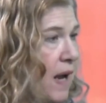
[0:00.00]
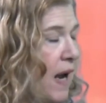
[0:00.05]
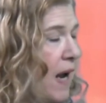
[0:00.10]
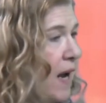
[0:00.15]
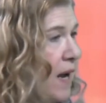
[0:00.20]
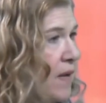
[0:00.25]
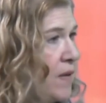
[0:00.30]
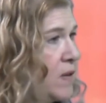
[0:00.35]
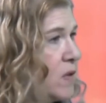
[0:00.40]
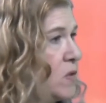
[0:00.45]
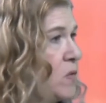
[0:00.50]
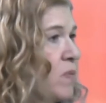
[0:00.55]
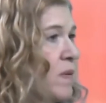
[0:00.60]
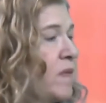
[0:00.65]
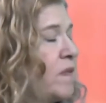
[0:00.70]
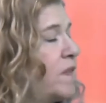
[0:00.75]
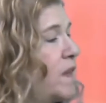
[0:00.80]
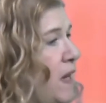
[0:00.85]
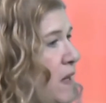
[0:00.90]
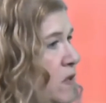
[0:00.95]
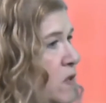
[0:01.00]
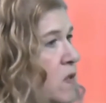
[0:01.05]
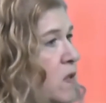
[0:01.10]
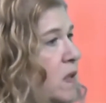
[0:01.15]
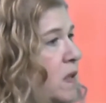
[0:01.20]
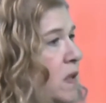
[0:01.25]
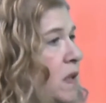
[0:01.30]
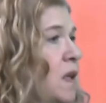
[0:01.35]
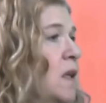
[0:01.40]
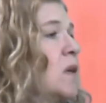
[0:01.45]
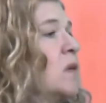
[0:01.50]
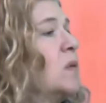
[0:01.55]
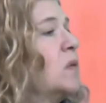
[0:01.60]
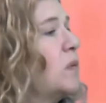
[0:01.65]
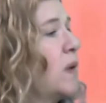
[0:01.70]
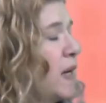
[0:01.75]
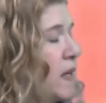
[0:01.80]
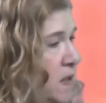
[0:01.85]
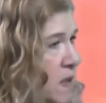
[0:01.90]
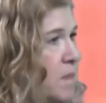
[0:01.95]
how this reflects on
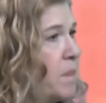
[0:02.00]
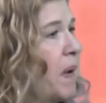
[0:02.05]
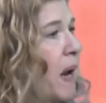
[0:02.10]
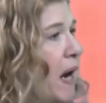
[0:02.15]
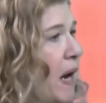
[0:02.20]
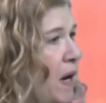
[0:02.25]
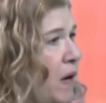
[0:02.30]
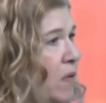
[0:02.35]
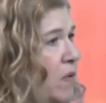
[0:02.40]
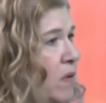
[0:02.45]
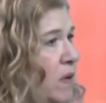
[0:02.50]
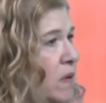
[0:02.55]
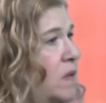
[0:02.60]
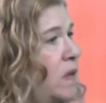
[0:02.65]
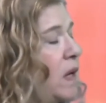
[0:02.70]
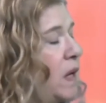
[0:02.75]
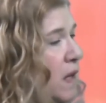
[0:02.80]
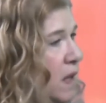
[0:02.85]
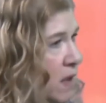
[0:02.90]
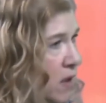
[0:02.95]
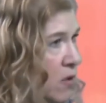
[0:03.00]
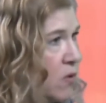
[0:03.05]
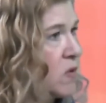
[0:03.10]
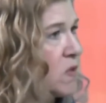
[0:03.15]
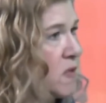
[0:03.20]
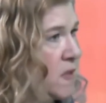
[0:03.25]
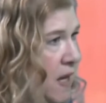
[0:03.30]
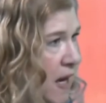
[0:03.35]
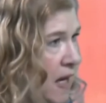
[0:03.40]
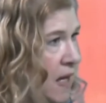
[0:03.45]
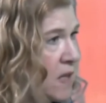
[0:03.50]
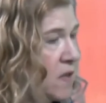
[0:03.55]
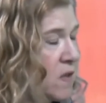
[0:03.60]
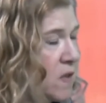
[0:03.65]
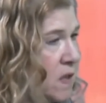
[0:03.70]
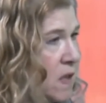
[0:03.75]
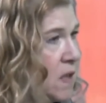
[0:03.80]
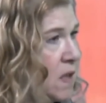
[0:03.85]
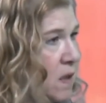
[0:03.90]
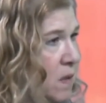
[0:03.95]
you as a parent and your
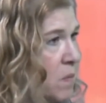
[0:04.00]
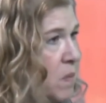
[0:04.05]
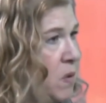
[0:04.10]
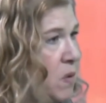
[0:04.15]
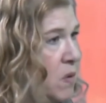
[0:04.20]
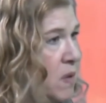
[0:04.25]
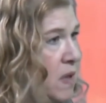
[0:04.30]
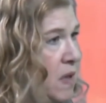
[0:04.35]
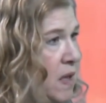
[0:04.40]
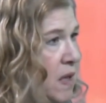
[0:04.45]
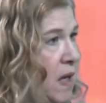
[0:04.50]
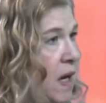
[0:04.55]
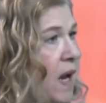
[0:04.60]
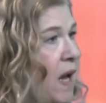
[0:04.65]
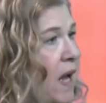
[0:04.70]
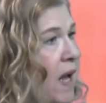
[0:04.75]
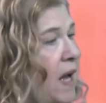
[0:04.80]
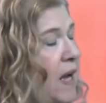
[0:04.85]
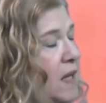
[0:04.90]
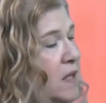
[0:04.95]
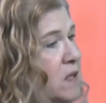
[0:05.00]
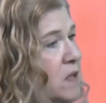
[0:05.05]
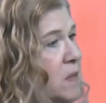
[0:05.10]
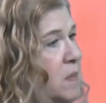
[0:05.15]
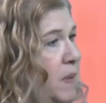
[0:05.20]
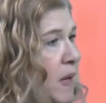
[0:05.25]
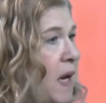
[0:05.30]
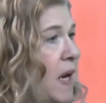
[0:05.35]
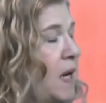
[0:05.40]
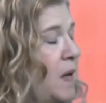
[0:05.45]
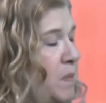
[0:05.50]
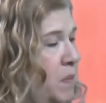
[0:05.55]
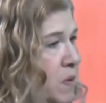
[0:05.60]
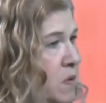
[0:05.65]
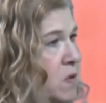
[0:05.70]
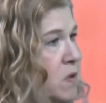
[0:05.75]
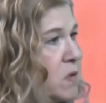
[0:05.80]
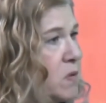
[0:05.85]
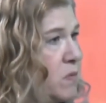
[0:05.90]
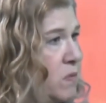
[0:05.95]
status in the community and to be
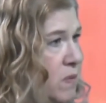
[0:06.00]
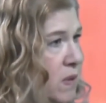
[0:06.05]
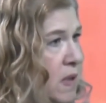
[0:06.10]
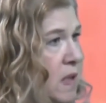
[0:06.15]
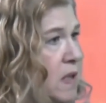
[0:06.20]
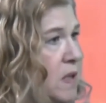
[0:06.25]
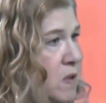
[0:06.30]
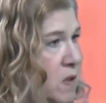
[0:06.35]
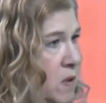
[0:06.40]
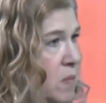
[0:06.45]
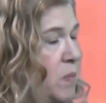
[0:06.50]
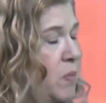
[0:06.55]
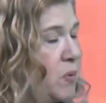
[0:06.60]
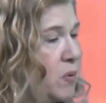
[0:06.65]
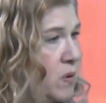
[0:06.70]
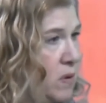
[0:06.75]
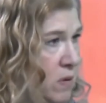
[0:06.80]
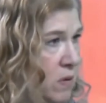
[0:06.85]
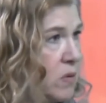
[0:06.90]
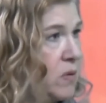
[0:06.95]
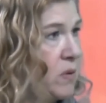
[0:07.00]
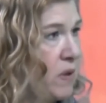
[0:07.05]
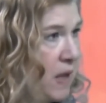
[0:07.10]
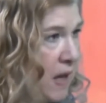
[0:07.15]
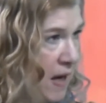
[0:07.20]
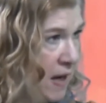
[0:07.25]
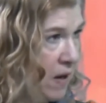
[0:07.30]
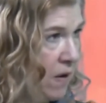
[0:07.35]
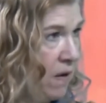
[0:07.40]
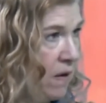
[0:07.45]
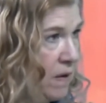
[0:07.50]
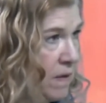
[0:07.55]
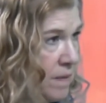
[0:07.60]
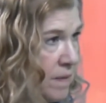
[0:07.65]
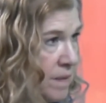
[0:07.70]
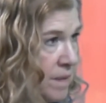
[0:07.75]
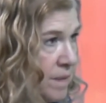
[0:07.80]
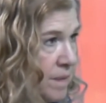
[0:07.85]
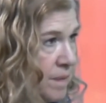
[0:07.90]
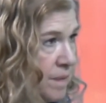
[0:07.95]
able to really support who they are
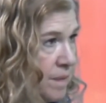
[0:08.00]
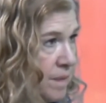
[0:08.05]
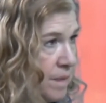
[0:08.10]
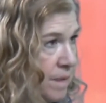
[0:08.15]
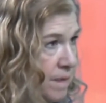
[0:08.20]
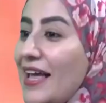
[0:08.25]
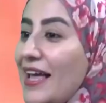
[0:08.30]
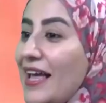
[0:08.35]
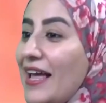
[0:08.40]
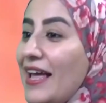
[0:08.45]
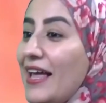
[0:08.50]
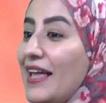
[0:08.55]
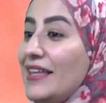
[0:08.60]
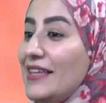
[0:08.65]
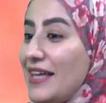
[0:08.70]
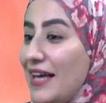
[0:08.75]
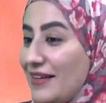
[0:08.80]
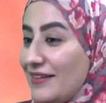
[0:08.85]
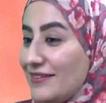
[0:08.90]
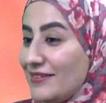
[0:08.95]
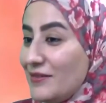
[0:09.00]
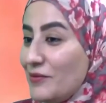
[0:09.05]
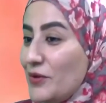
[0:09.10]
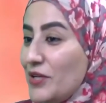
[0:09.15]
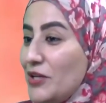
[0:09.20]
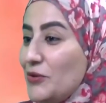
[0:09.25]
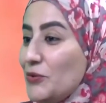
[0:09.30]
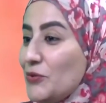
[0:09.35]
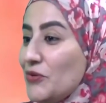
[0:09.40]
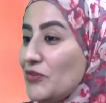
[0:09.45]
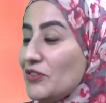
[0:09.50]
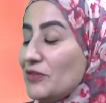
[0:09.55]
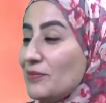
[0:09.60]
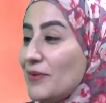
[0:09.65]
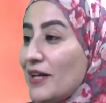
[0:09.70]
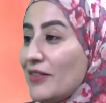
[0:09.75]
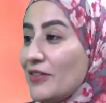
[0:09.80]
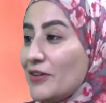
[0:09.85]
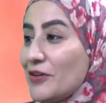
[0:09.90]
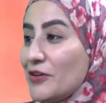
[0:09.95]
Yes, we need to
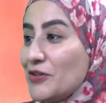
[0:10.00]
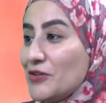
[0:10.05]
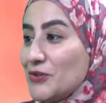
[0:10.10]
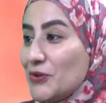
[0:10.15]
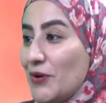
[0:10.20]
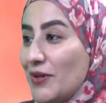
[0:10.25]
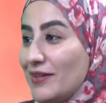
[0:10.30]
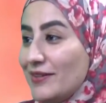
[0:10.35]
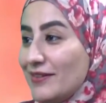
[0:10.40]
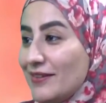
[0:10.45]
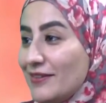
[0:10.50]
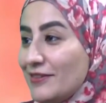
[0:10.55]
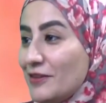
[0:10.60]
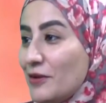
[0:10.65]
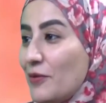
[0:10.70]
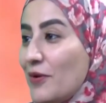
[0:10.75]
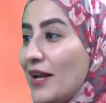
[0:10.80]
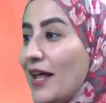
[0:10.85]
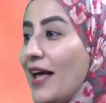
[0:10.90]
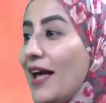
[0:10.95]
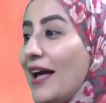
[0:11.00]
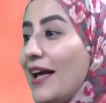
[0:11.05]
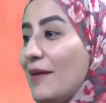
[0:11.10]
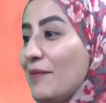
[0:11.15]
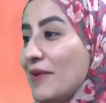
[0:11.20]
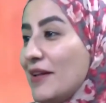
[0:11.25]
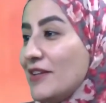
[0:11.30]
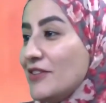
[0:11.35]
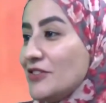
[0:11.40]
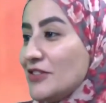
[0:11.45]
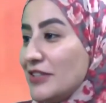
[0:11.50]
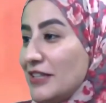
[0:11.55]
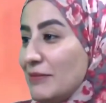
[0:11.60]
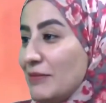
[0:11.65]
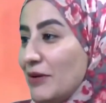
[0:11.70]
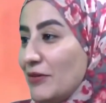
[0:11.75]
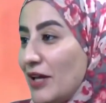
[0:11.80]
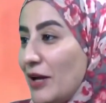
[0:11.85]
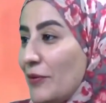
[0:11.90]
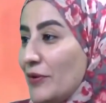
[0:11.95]
respect their choices. So when I mentioned
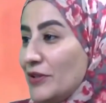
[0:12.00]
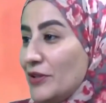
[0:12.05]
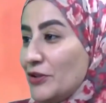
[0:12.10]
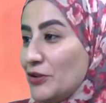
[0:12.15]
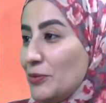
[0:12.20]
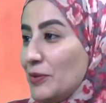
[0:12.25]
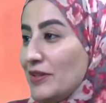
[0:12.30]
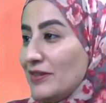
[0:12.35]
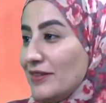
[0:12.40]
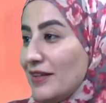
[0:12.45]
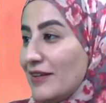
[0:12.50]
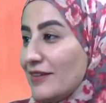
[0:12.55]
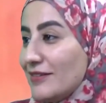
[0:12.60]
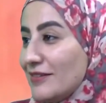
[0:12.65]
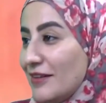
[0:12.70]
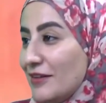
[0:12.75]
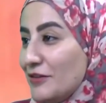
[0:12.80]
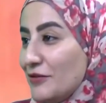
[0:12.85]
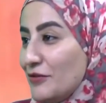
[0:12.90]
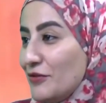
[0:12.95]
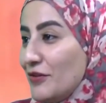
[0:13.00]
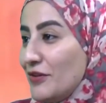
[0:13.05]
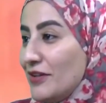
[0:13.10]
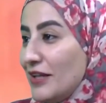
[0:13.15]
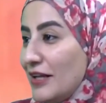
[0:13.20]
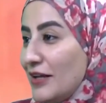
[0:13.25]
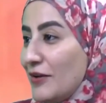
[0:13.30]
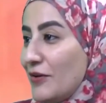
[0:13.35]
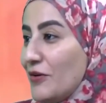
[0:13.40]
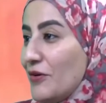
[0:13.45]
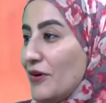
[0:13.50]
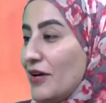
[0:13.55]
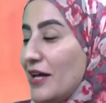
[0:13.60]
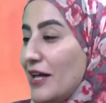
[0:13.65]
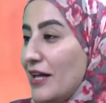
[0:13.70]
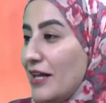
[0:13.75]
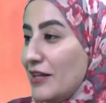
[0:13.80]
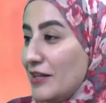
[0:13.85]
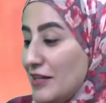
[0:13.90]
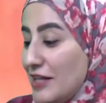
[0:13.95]
about I want her to be successful and go,
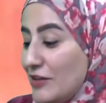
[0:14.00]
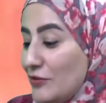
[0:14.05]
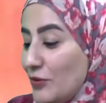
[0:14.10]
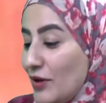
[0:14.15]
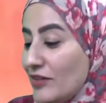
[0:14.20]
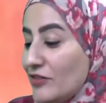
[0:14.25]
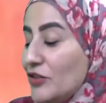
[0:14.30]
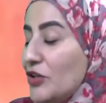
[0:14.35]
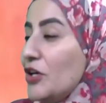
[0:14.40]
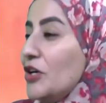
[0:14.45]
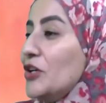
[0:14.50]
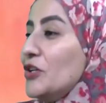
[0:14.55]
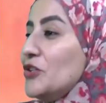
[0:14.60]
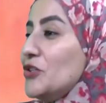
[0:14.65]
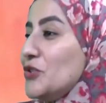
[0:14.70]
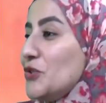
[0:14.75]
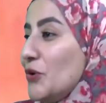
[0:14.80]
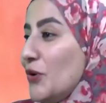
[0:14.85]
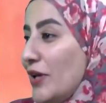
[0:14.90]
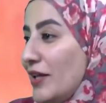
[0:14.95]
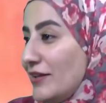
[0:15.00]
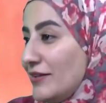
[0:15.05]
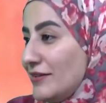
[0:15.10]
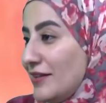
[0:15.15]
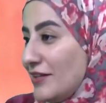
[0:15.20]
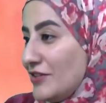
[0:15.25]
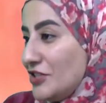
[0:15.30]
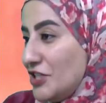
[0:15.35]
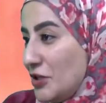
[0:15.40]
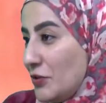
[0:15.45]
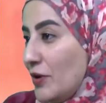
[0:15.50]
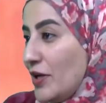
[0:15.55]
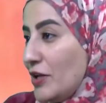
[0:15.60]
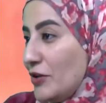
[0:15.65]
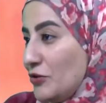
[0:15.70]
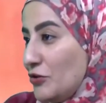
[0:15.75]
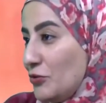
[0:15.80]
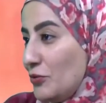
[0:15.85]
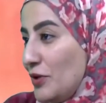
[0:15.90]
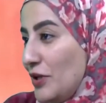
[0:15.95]
it was her choice that she
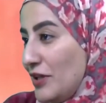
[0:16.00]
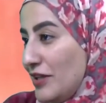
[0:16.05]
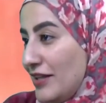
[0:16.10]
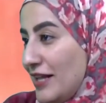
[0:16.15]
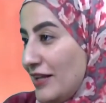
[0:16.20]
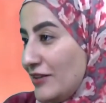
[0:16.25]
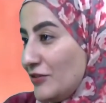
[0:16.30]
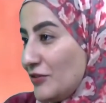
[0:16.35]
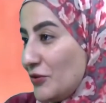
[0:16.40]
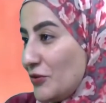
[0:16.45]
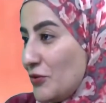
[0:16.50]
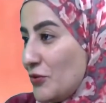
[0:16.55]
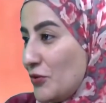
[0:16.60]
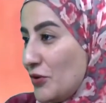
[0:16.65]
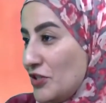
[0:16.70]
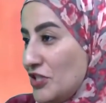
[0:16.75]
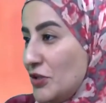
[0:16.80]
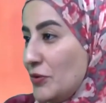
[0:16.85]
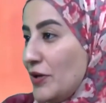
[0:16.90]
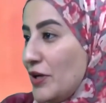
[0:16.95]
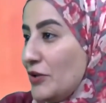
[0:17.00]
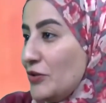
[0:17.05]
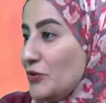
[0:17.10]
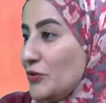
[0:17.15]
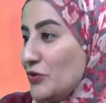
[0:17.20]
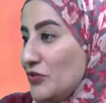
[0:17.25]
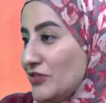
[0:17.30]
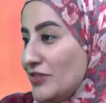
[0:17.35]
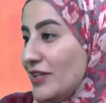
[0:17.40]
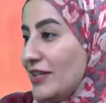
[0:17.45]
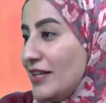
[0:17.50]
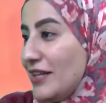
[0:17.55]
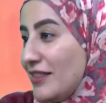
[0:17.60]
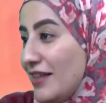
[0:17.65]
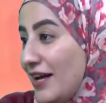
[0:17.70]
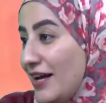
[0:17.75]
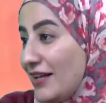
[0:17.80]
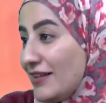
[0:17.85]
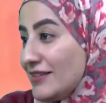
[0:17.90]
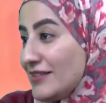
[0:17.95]
wanted to be in that school. She wanted to study
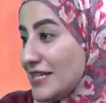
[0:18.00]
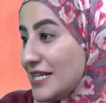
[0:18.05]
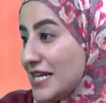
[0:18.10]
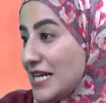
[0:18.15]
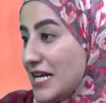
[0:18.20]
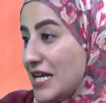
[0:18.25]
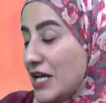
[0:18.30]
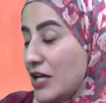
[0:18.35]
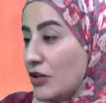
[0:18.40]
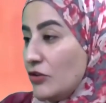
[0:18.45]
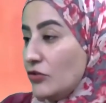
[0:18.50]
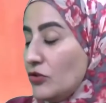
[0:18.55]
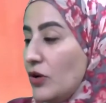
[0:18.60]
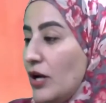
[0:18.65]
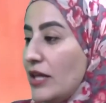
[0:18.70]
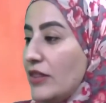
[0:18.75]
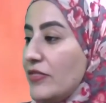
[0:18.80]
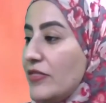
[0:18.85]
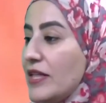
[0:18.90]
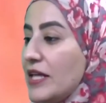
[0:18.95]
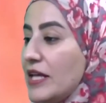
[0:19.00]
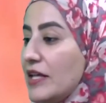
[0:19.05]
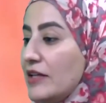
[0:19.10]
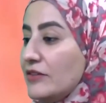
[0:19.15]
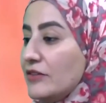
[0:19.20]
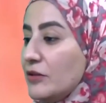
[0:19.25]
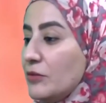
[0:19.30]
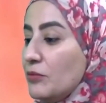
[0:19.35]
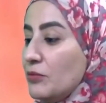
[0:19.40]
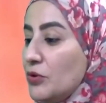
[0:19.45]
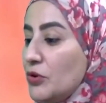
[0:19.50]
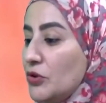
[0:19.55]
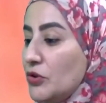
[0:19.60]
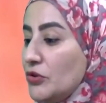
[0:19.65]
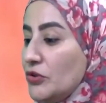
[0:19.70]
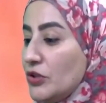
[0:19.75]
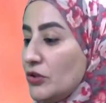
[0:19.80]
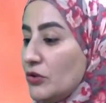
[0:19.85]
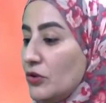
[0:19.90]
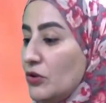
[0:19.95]
that. Mm -hmm. So I think it's
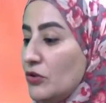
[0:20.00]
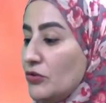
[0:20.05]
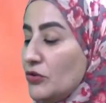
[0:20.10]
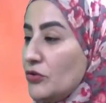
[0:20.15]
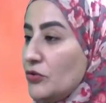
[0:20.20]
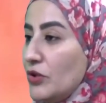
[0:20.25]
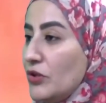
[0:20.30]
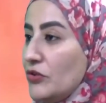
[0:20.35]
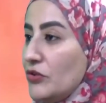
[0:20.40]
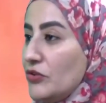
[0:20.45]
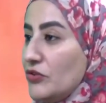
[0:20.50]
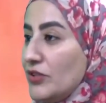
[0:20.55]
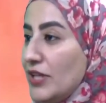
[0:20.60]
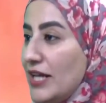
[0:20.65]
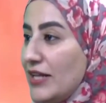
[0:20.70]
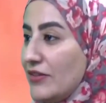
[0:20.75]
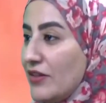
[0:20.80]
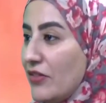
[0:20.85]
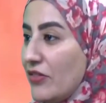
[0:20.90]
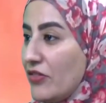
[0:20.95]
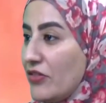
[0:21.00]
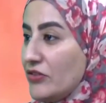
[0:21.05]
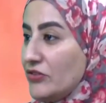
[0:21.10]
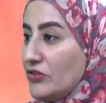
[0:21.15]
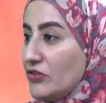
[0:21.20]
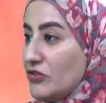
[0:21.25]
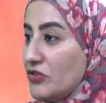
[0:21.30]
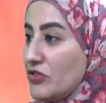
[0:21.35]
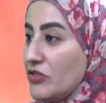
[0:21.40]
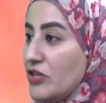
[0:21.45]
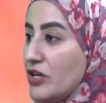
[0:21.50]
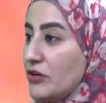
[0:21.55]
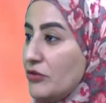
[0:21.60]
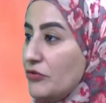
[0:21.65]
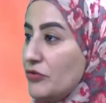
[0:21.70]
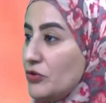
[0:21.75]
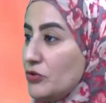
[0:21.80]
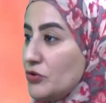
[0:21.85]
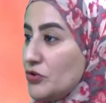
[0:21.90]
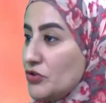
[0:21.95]
important also to understand that this is
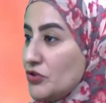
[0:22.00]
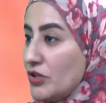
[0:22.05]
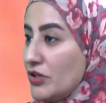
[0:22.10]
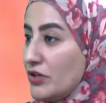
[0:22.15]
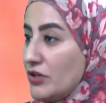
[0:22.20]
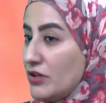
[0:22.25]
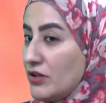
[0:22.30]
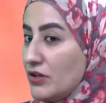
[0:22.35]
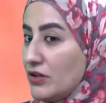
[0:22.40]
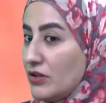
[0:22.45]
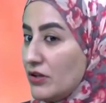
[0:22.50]
their future.